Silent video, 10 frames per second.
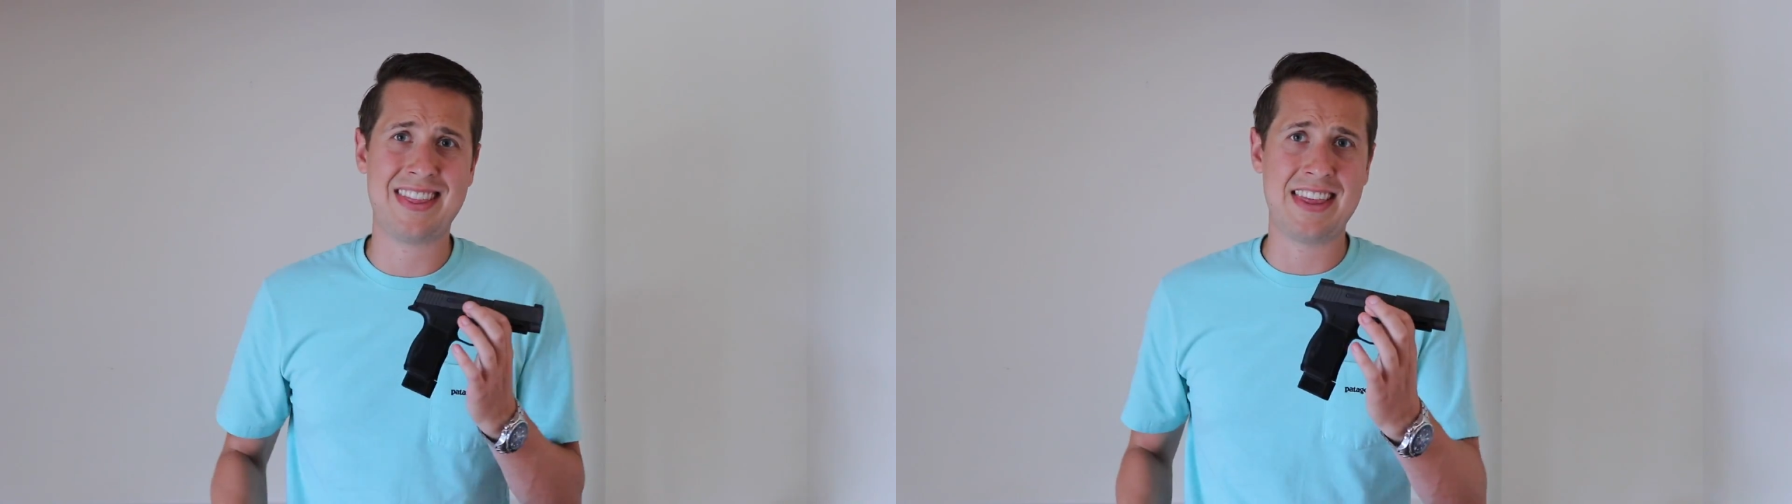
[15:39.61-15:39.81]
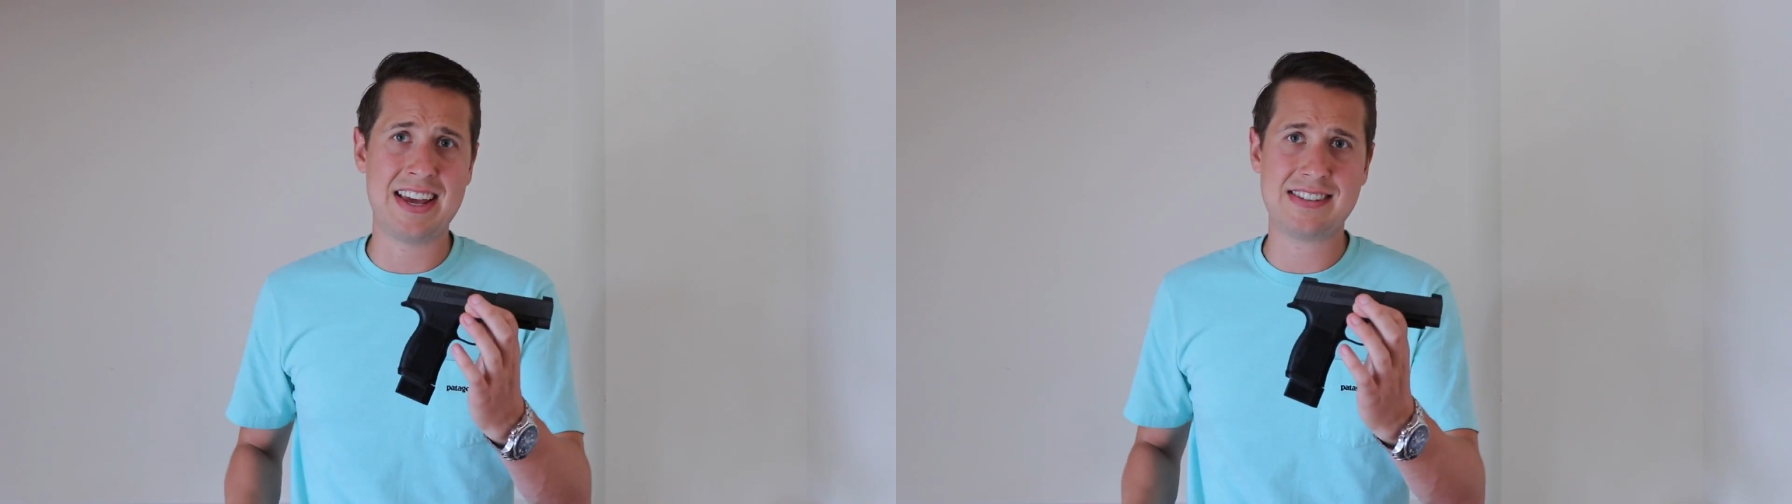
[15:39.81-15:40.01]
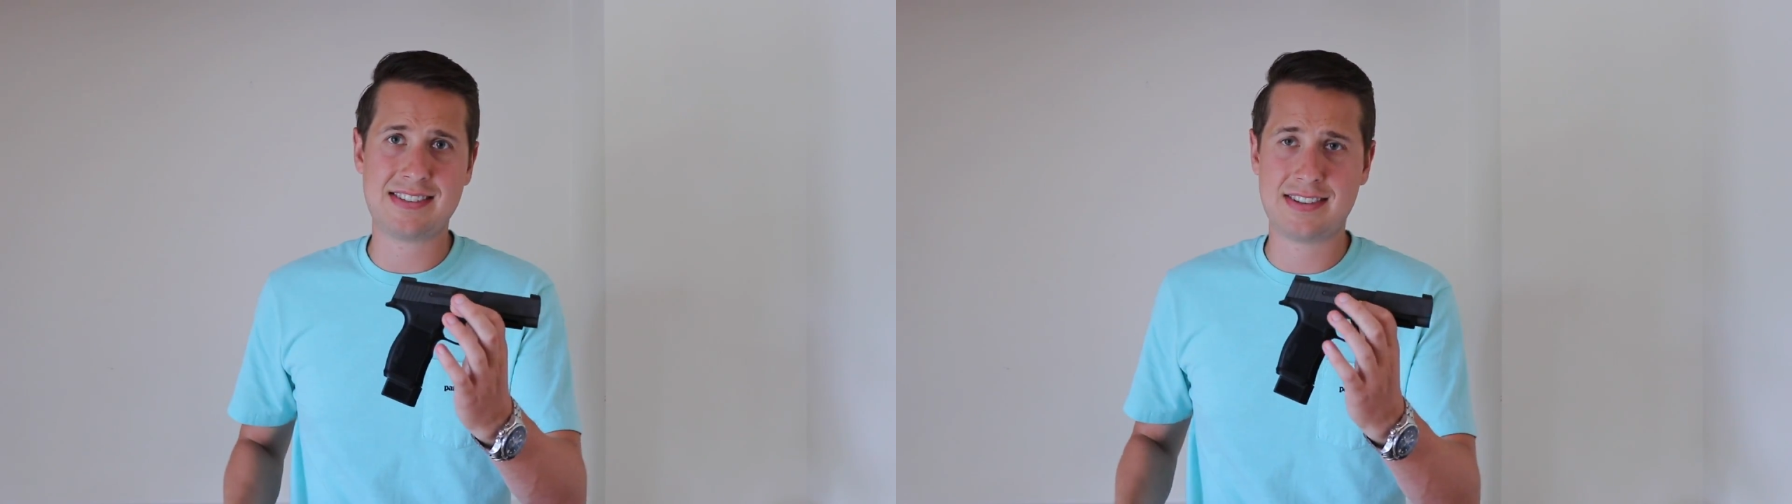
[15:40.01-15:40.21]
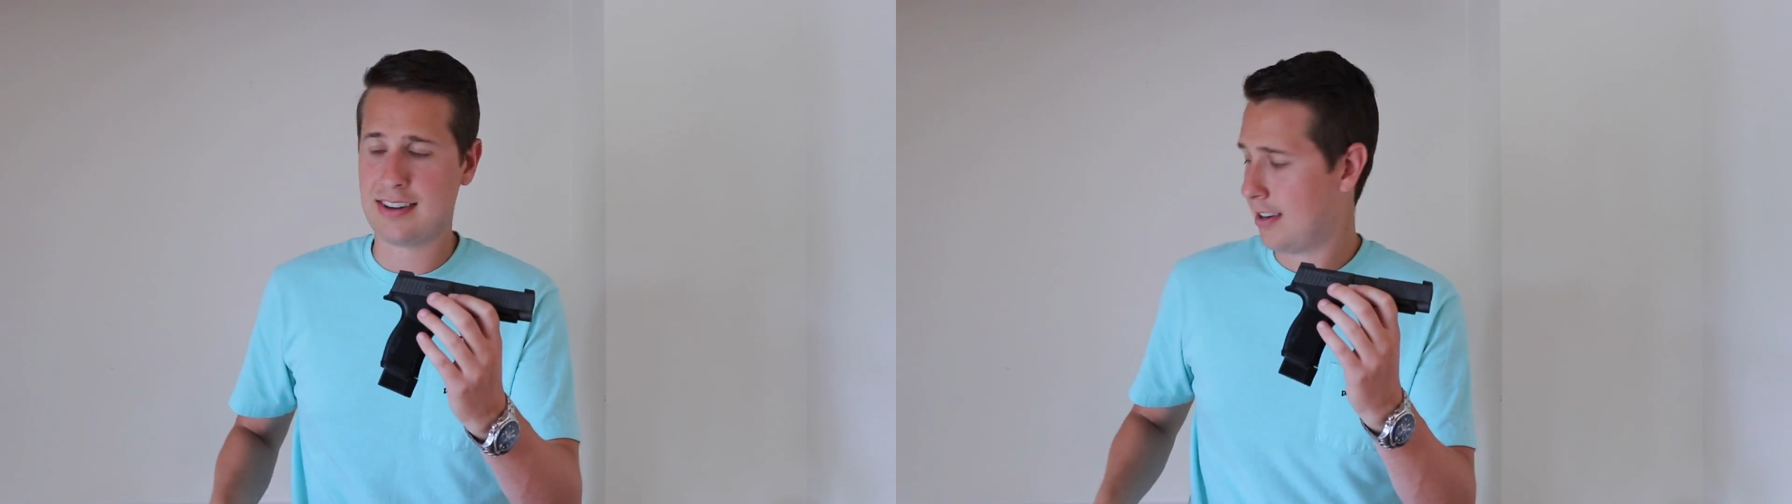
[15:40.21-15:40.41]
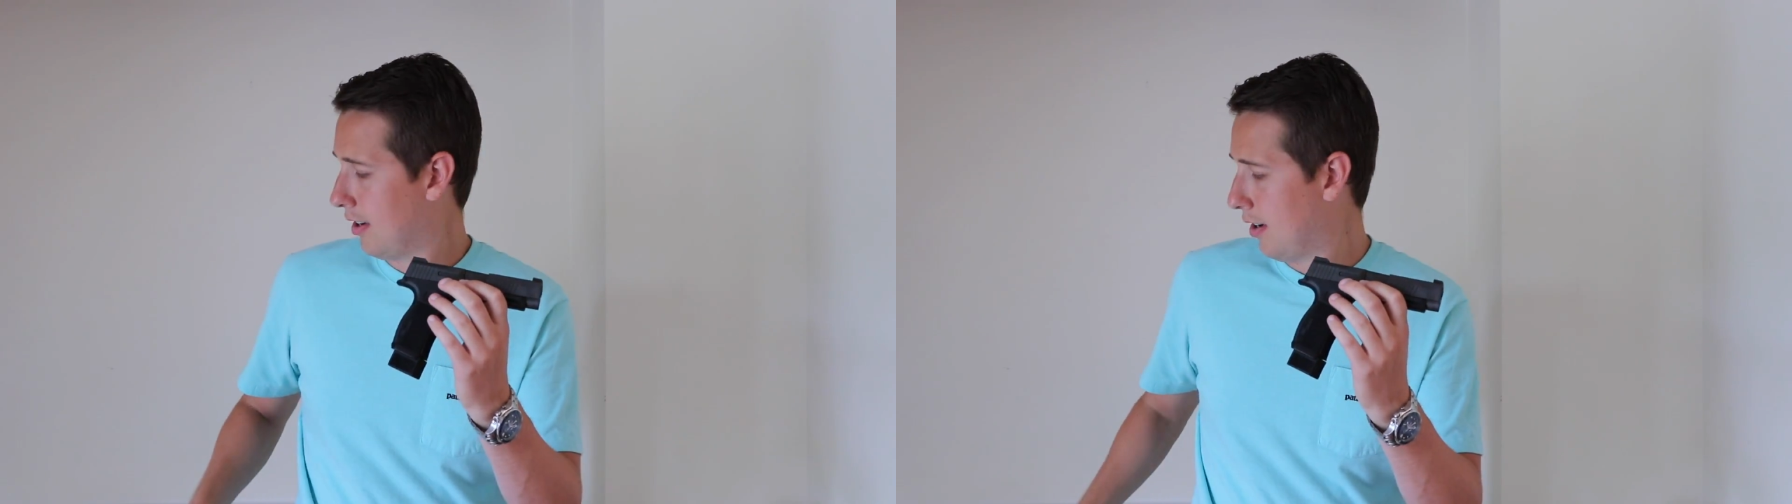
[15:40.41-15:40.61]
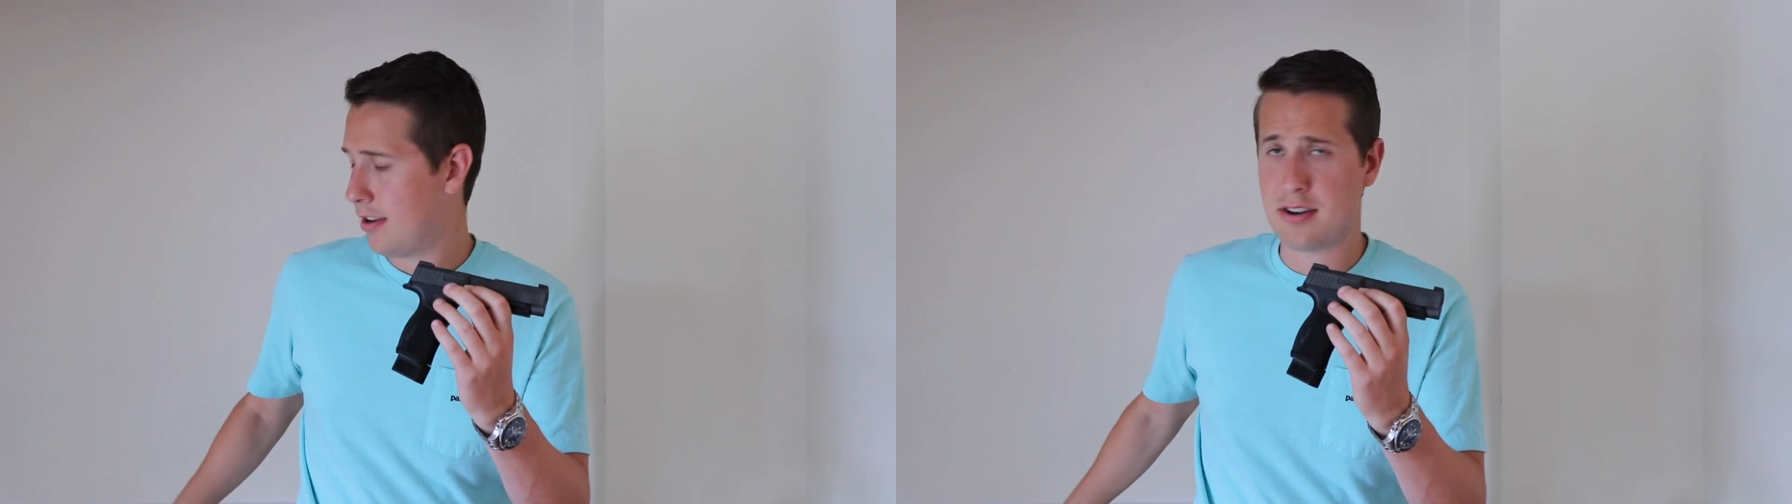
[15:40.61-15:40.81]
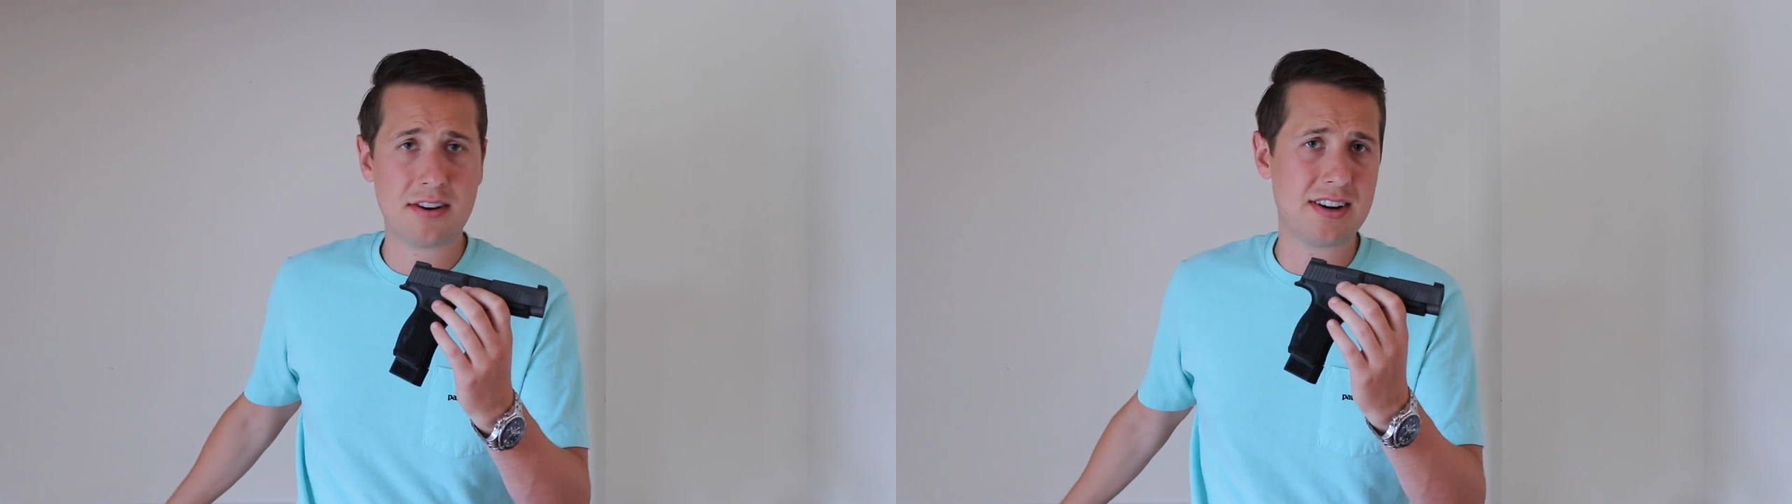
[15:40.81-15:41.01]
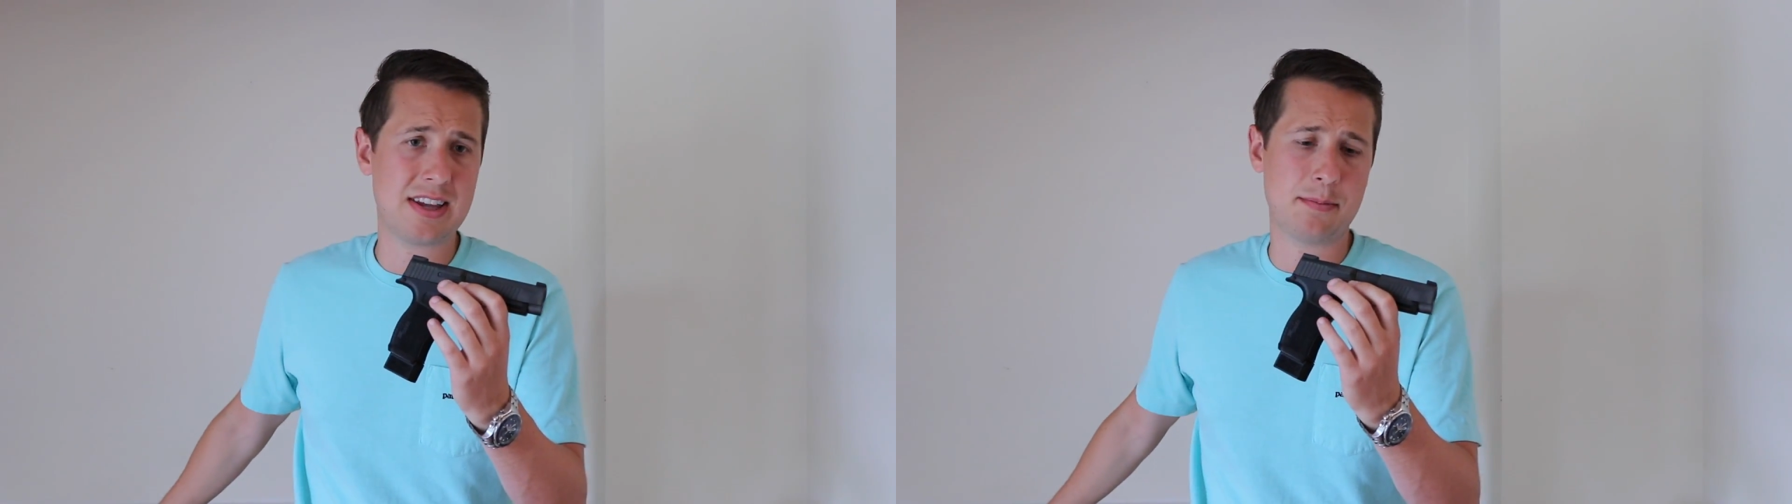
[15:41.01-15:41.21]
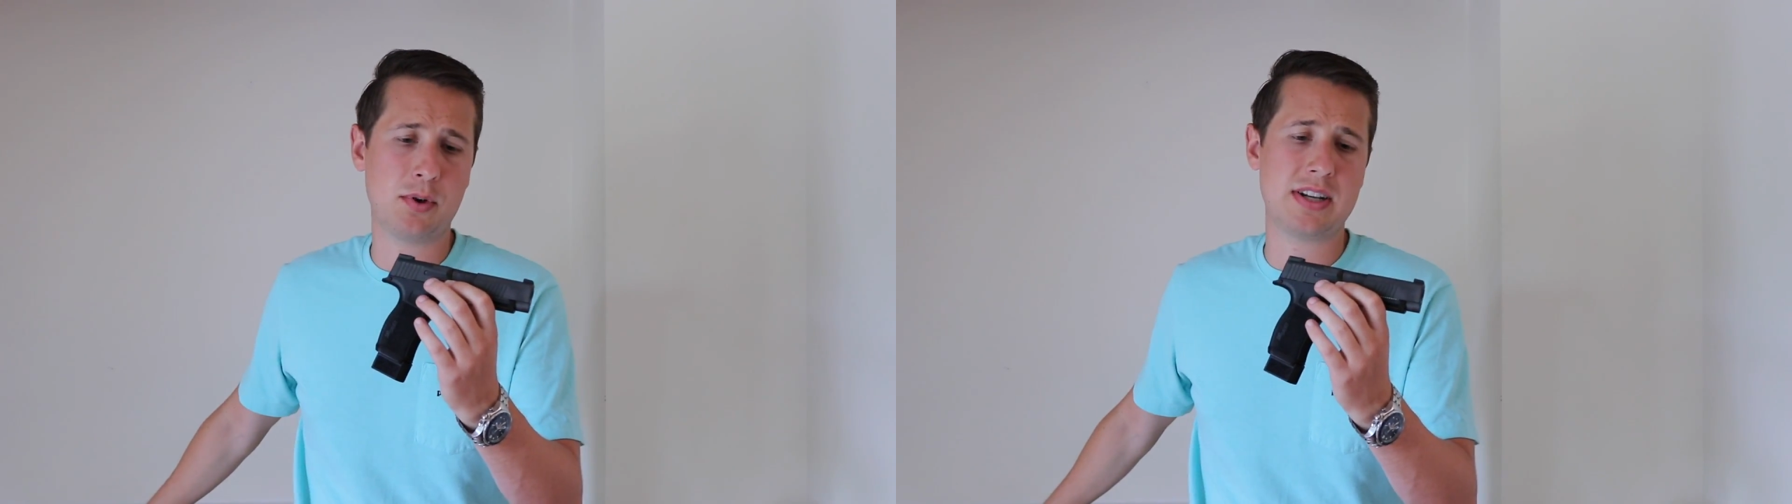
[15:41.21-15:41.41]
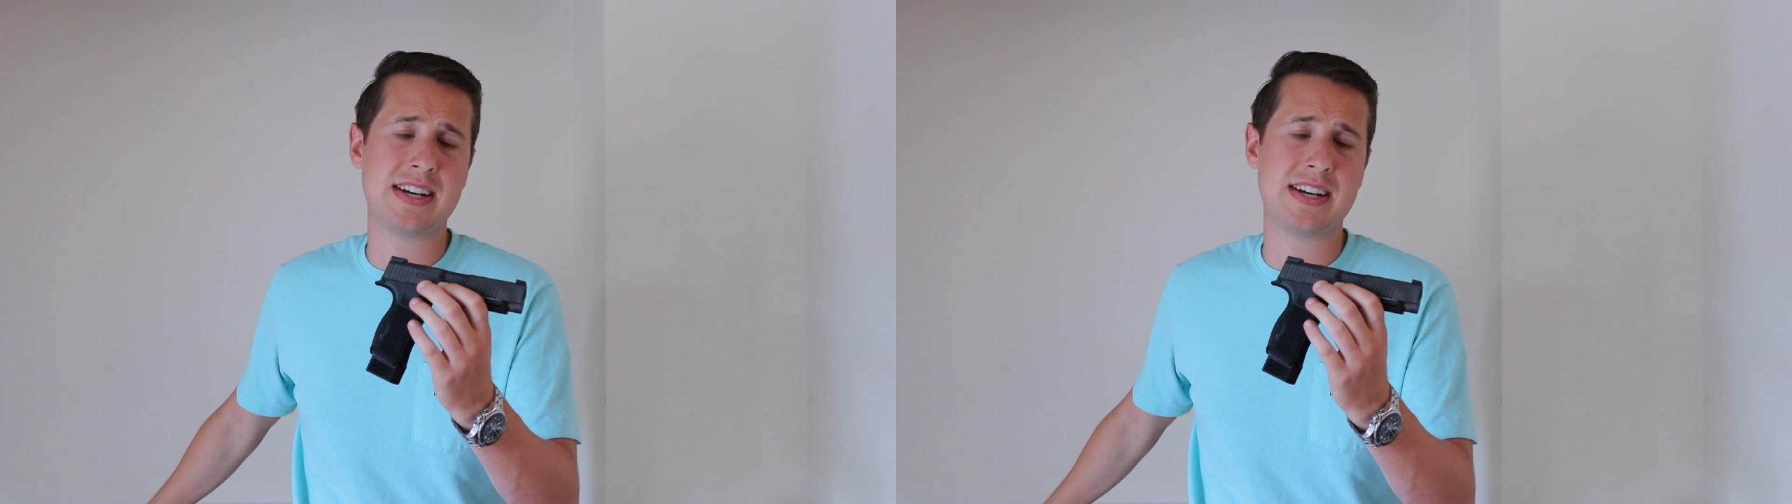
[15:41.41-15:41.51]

This, you're going to get pretty